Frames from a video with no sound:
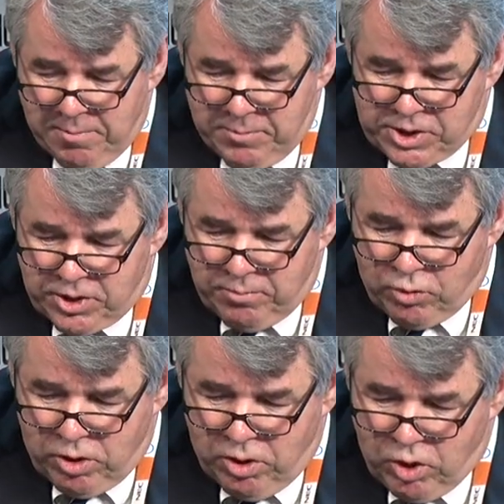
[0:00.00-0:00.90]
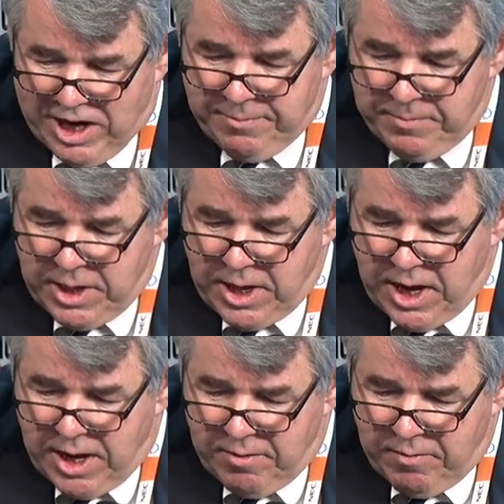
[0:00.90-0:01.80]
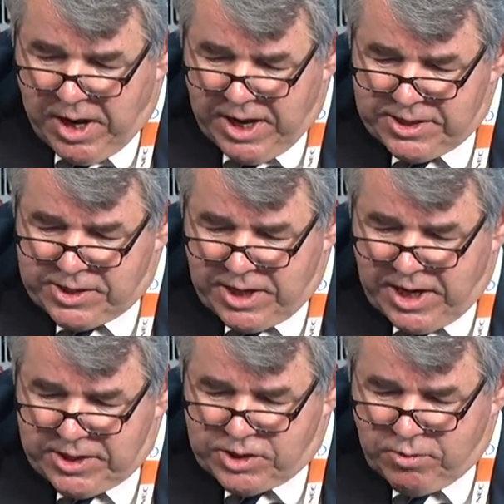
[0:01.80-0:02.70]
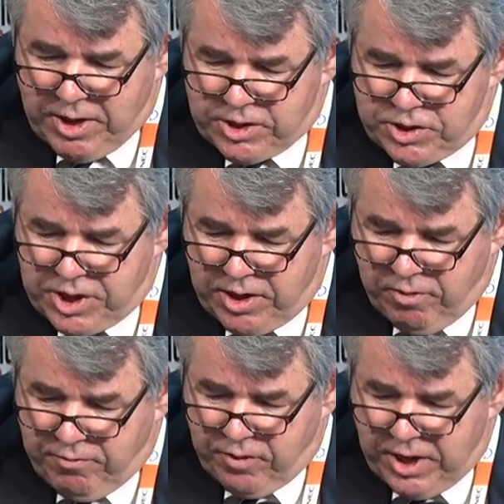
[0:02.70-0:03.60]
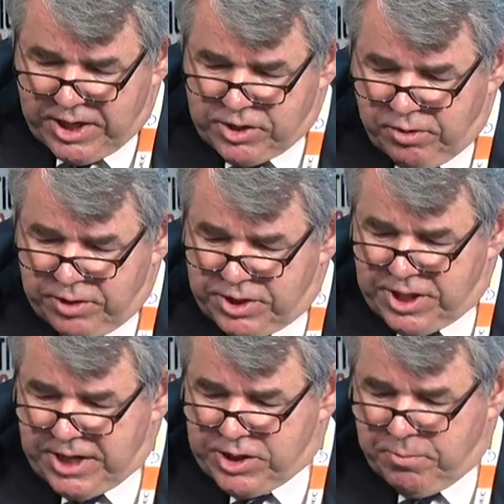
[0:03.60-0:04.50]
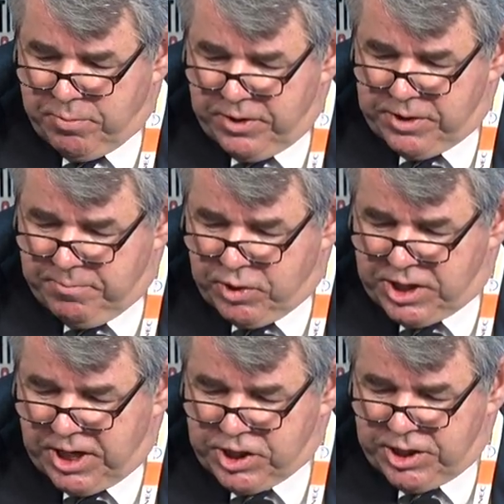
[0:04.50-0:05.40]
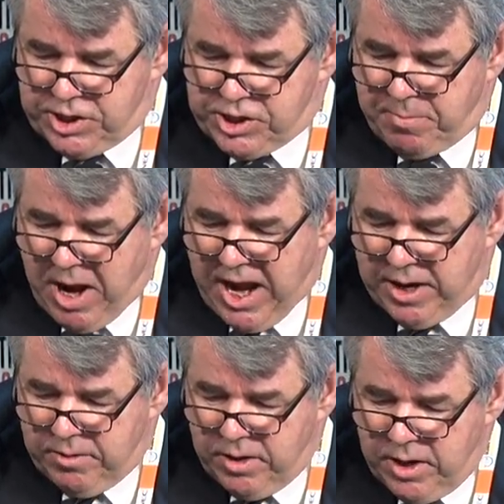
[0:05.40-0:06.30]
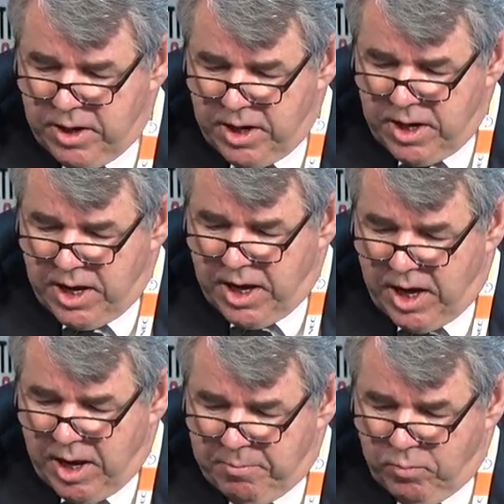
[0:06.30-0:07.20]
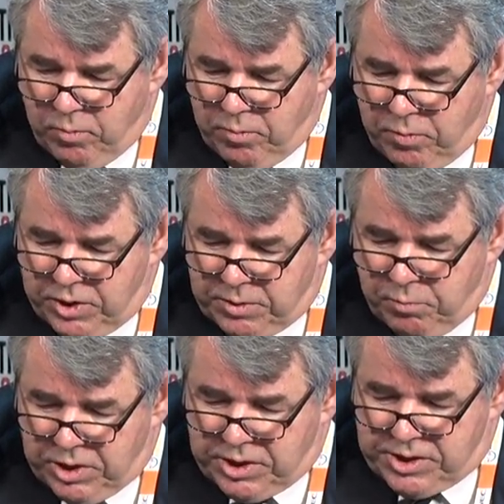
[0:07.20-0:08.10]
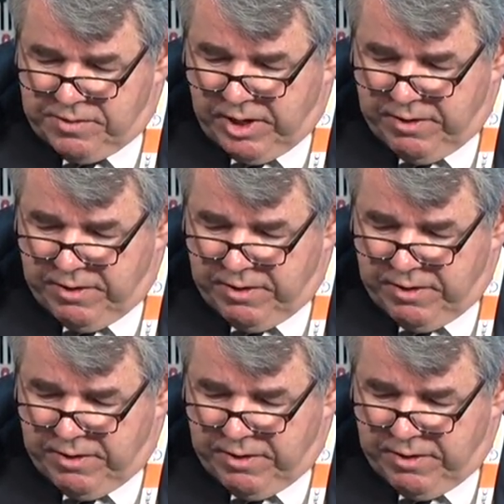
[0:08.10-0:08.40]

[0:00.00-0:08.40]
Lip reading: Mr. Marocca, as Director General for Natural Disaster protection in Japan with the Civil